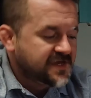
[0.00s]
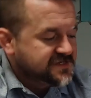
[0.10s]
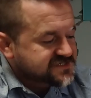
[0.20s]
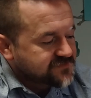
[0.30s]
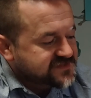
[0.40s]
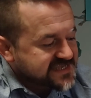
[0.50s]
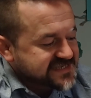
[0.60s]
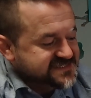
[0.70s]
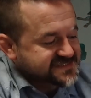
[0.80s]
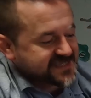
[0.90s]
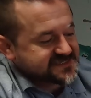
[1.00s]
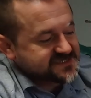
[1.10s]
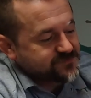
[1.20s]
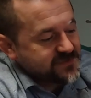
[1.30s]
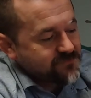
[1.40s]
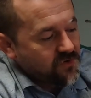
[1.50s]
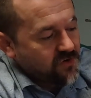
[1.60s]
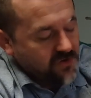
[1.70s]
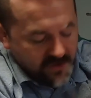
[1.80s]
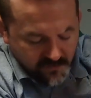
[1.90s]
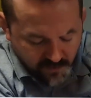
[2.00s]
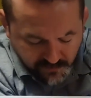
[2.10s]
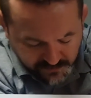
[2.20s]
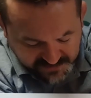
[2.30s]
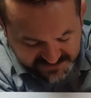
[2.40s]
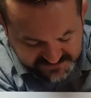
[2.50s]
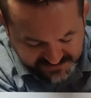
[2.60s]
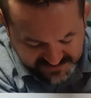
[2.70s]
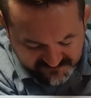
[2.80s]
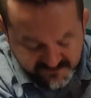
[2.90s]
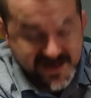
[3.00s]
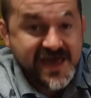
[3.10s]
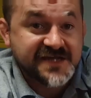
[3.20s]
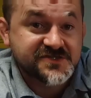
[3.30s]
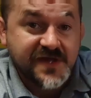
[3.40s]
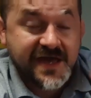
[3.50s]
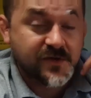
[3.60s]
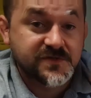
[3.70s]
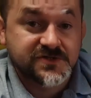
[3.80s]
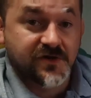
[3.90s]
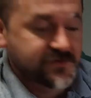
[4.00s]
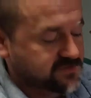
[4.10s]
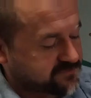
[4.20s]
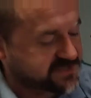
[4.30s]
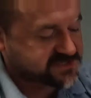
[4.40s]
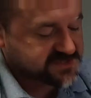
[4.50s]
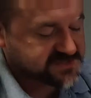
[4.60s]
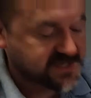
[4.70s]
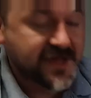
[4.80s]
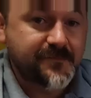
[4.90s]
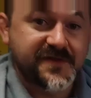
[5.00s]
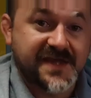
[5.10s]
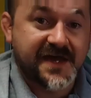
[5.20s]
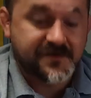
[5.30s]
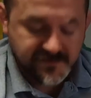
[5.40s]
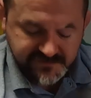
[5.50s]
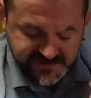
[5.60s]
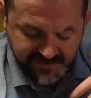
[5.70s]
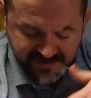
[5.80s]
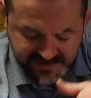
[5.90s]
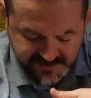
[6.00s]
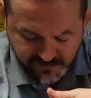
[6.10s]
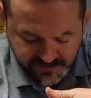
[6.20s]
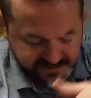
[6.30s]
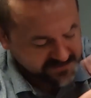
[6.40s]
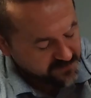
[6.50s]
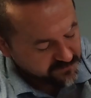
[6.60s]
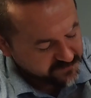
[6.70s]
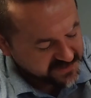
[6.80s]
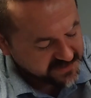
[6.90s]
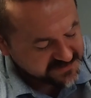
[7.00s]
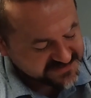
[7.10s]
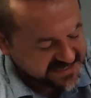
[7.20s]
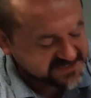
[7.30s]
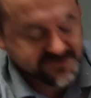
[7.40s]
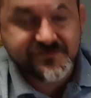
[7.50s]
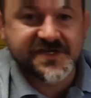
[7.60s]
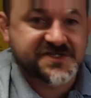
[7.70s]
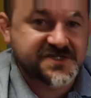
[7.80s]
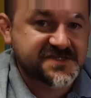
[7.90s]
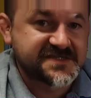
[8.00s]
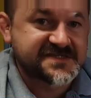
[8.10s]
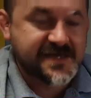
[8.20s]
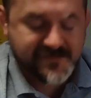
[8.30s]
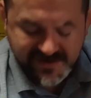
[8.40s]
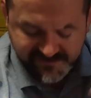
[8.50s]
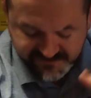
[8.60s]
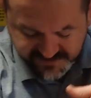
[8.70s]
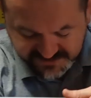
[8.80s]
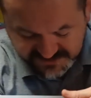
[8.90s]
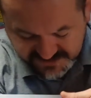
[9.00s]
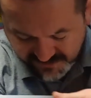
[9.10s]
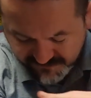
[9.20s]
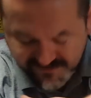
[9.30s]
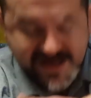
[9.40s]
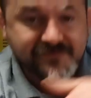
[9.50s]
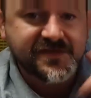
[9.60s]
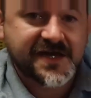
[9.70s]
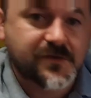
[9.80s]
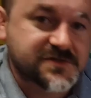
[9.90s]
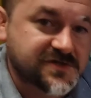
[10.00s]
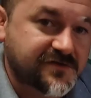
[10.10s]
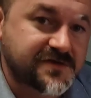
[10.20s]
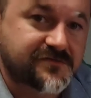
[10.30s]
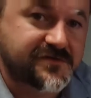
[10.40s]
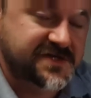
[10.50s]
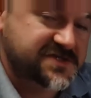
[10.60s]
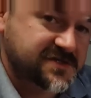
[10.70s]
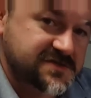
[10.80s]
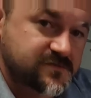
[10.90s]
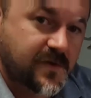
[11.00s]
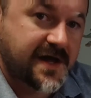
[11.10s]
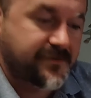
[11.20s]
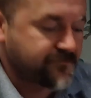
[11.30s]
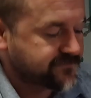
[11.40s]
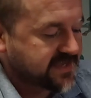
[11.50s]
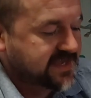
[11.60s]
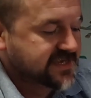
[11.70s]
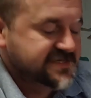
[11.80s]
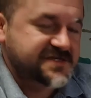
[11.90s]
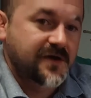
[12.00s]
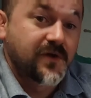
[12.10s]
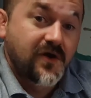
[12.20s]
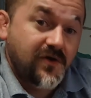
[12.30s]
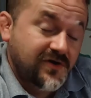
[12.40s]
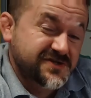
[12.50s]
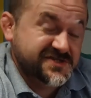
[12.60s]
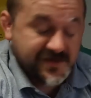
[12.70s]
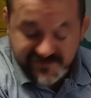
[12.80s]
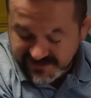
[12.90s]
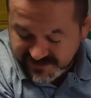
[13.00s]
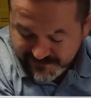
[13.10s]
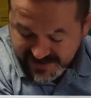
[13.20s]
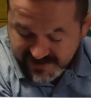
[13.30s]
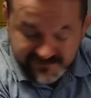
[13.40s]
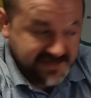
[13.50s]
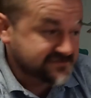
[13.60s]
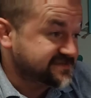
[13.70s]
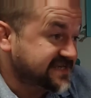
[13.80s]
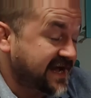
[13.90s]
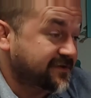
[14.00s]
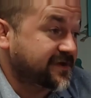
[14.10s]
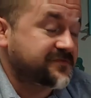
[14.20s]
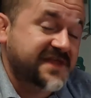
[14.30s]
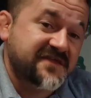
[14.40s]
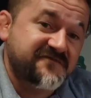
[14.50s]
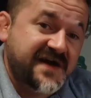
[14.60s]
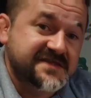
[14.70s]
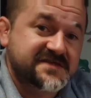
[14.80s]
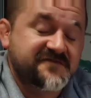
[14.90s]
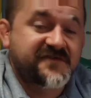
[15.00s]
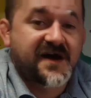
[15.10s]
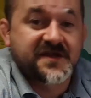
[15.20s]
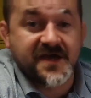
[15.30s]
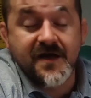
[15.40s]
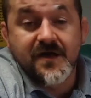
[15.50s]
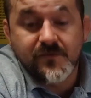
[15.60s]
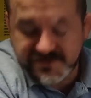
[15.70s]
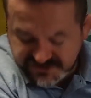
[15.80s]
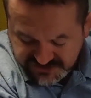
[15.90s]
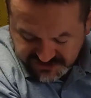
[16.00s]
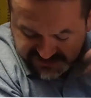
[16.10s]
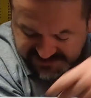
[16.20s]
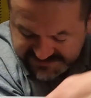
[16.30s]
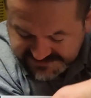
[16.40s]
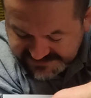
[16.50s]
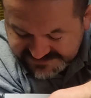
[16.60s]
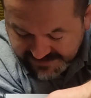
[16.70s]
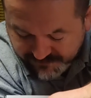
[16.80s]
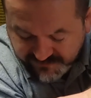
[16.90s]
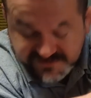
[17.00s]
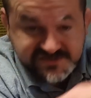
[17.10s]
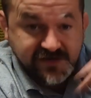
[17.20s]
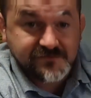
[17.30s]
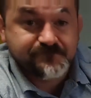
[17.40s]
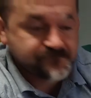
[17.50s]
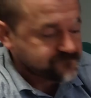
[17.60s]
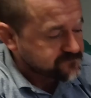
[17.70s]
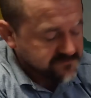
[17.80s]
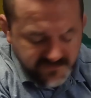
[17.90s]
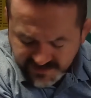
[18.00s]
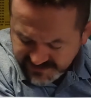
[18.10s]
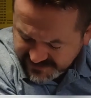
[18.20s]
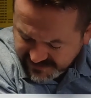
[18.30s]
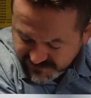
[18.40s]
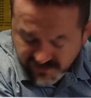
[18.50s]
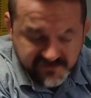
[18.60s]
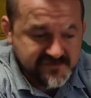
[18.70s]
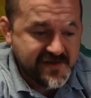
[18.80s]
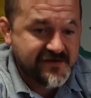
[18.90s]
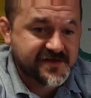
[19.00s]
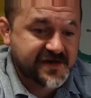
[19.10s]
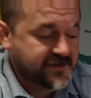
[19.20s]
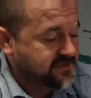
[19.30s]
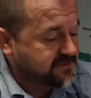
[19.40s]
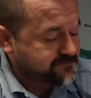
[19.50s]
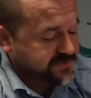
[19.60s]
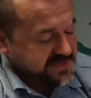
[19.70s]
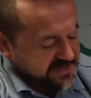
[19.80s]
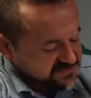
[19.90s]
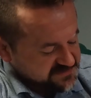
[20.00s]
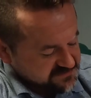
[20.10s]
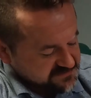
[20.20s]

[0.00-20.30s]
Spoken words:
So this tends to be more what we would expect from our equatorial regions, but then equally there will be desert regions and semi-arid regions around the equatorial region as well. So also think about, like, I don't know, Death Valley, Nevada, which is just into the temperate zone in North America, but that's